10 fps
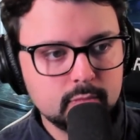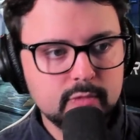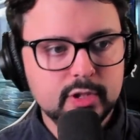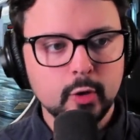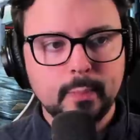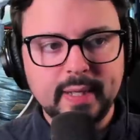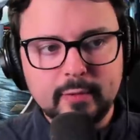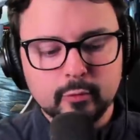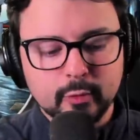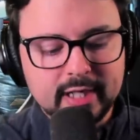to be
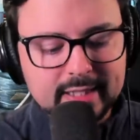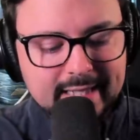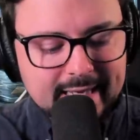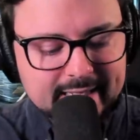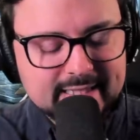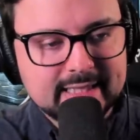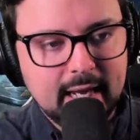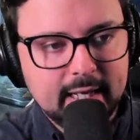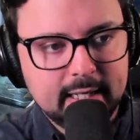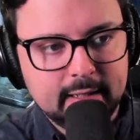really
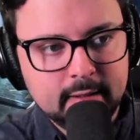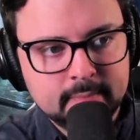excited